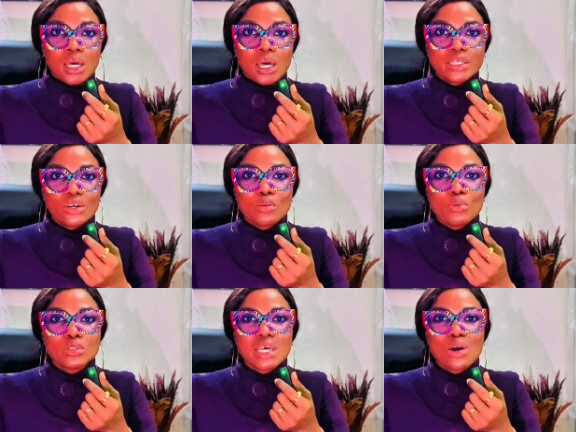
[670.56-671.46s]
And the other
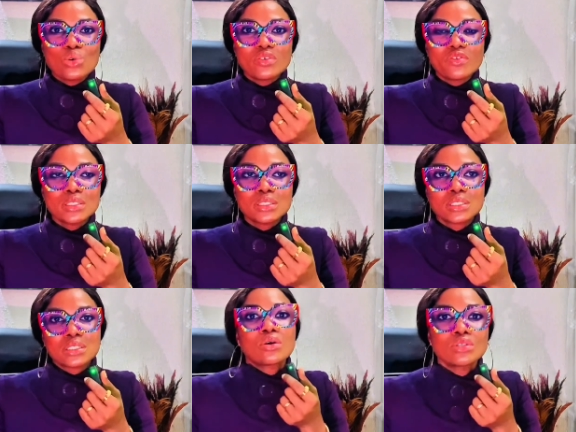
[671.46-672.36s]
month, I will invest
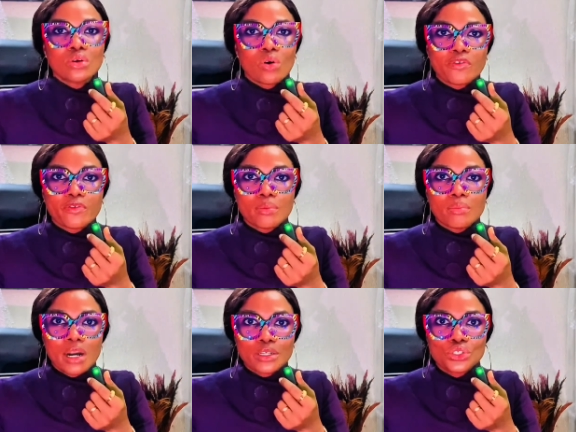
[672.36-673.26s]
2nd of
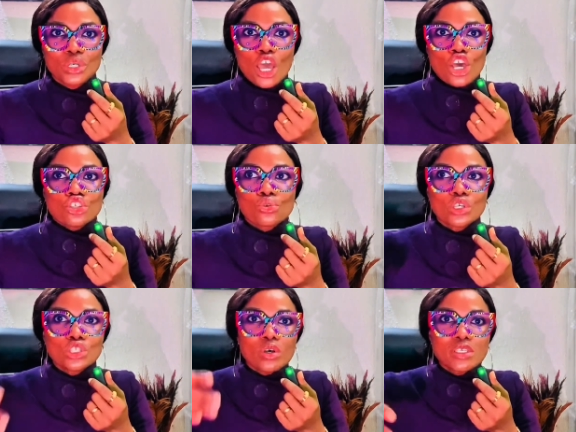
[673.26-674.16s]
March. So
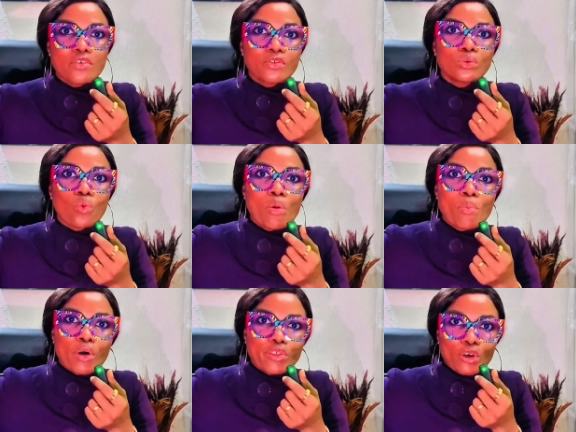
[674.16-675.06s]
it wasn't even 1
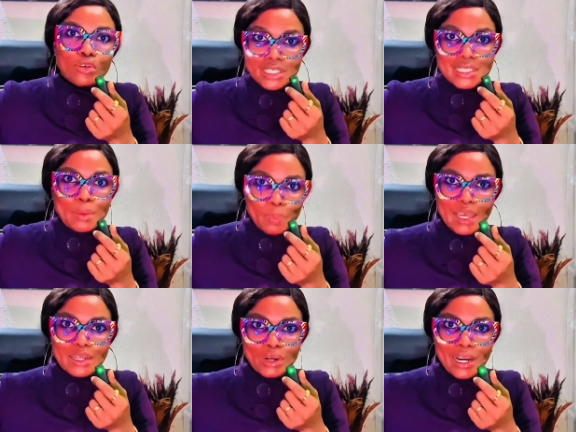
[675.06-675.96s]
month consistent
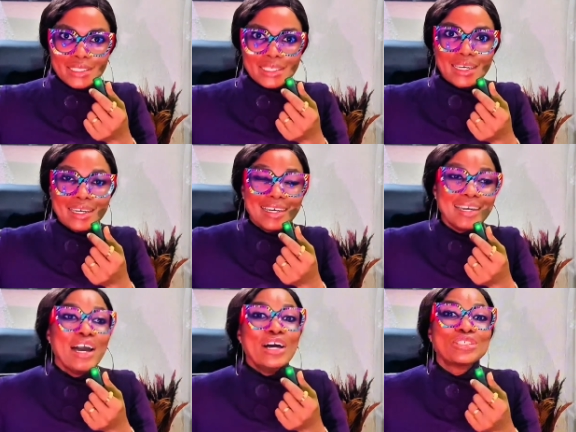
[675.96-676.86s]
plan, right?
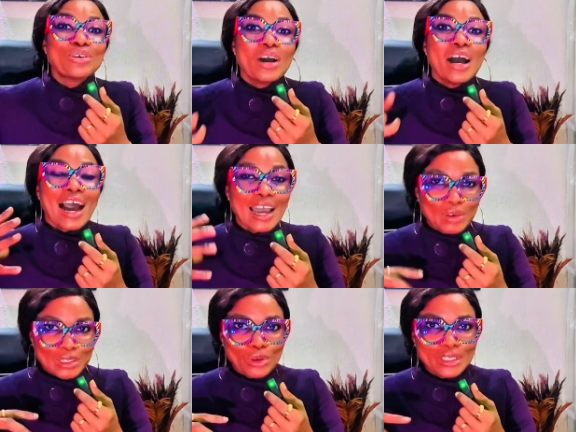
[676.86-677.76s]
So I
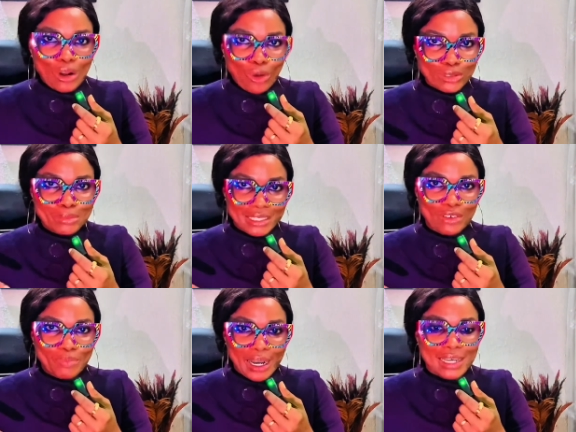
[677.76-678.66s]
was the one that called
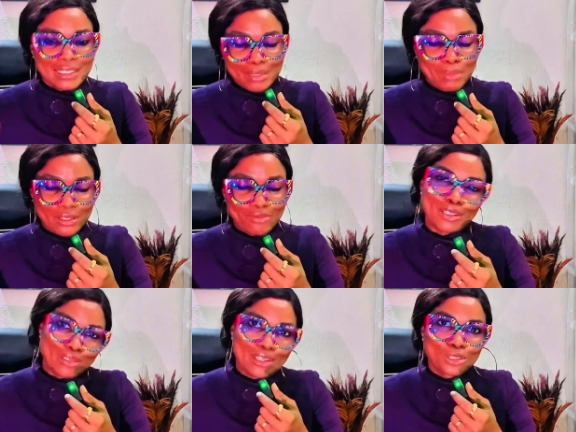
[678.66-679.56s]
myself back. I sat myself back
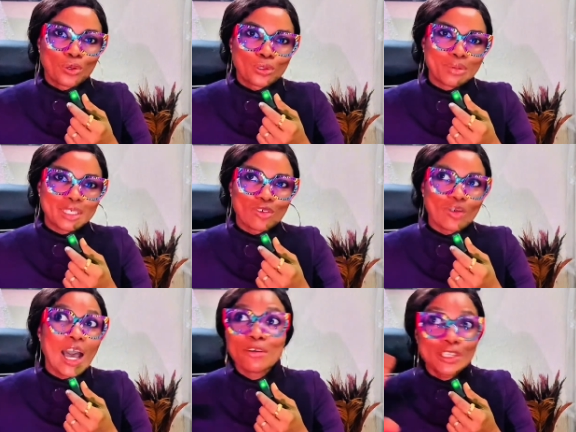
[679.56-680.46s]
and spoke to myself
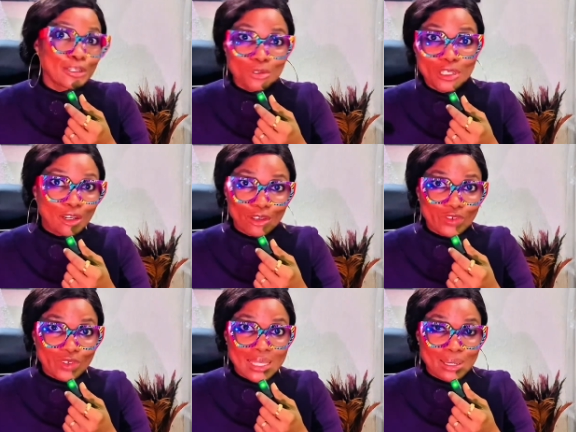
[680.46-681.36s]
after doing a lot of
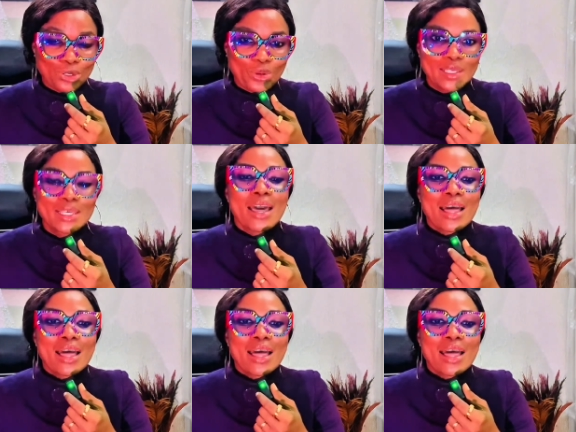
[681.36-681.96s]
research, right?